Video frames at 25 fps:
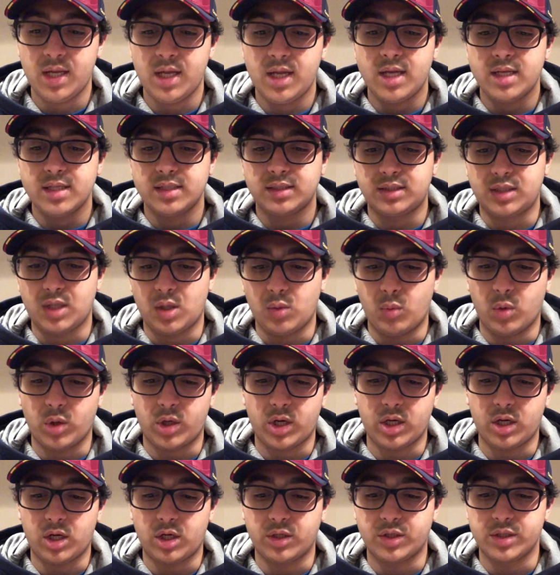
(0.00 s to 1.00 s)
Still working
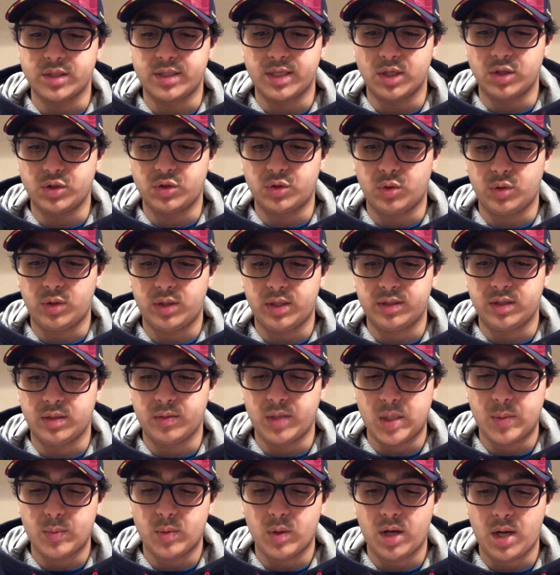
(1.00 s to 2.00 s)
on to sell Jean-Clair
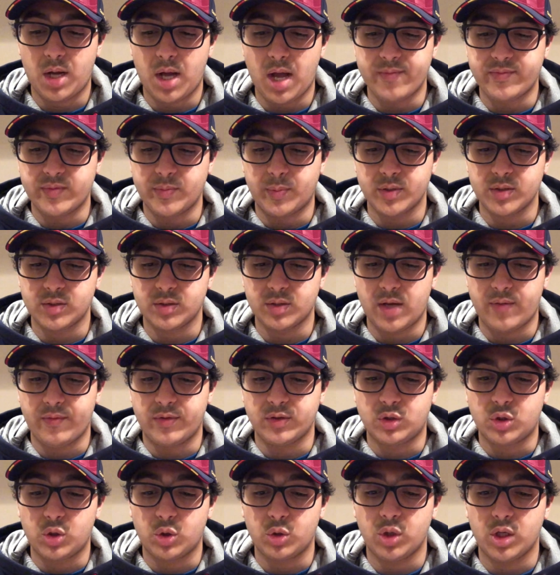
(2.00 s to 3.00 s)
Todibo after Barcelona have a
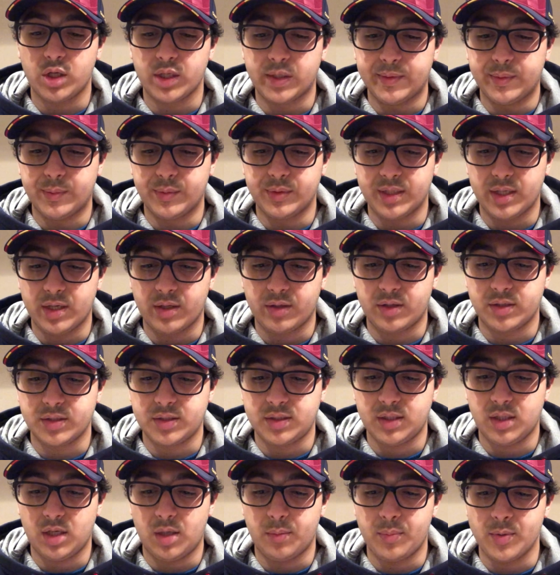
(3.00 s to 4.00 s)
total agreement with Eric
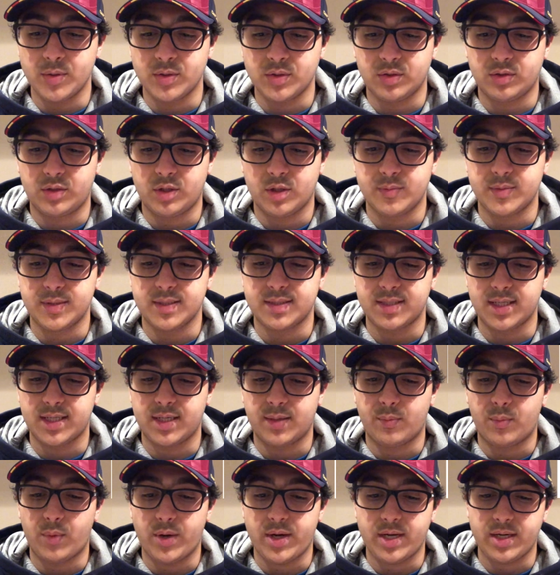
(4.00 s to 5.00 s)
Garcia on personal terms to sign him
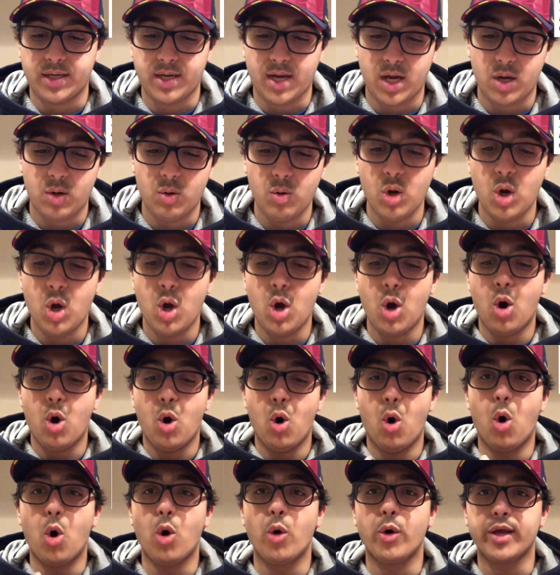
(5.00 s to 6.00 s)
right now
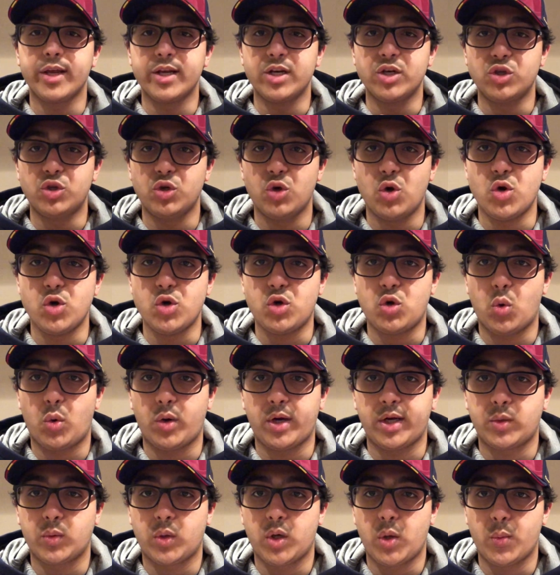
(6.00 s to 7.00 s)
or in June
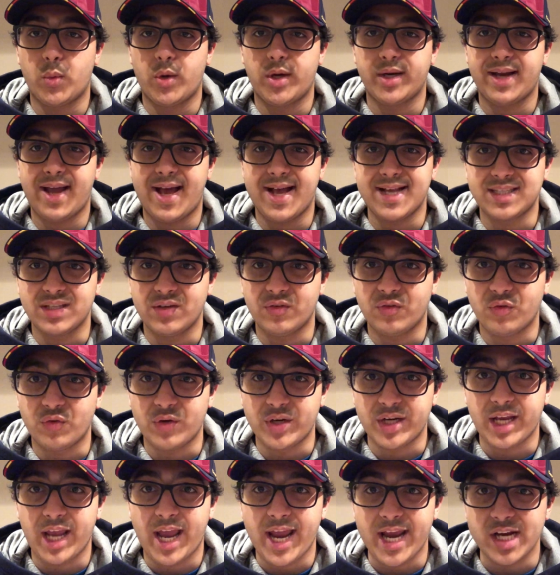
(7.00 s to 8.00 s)
2021 as a
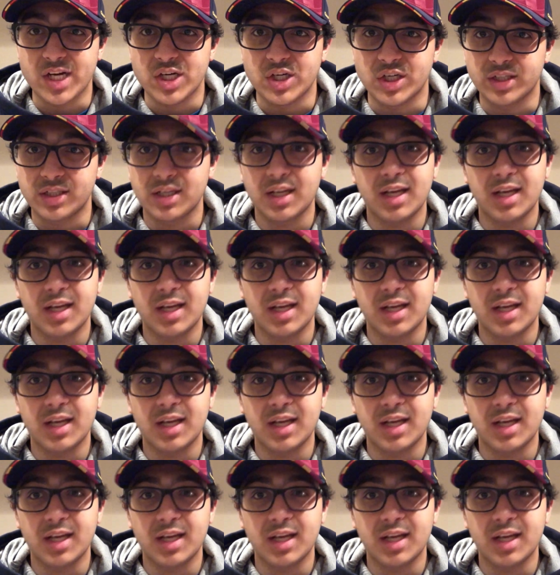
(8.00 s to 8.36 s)
free agent.